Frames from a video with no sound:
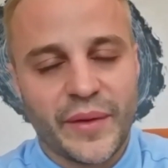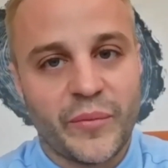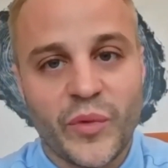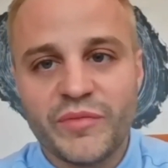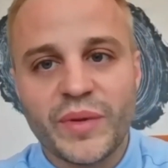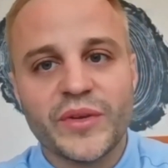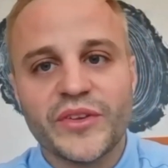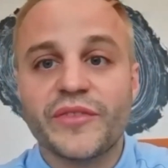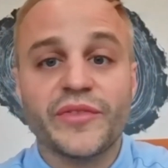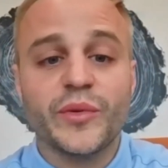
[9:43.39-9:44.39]
And we have
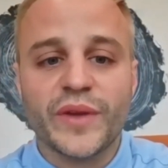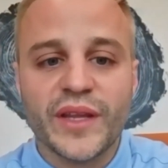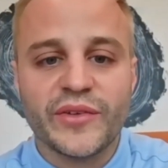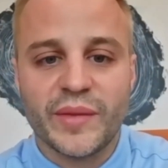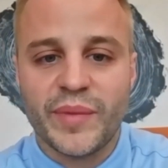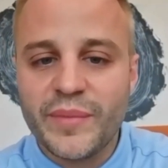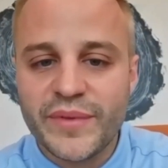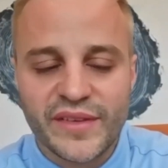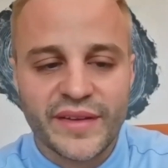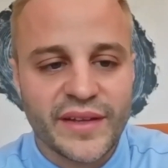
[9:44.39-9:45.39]
published a few really great
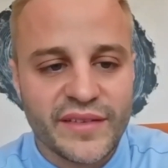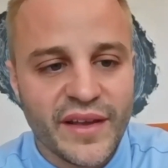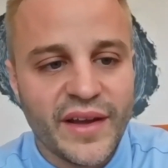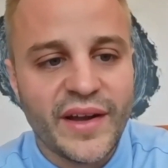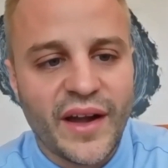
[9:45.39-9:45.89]
papers on this.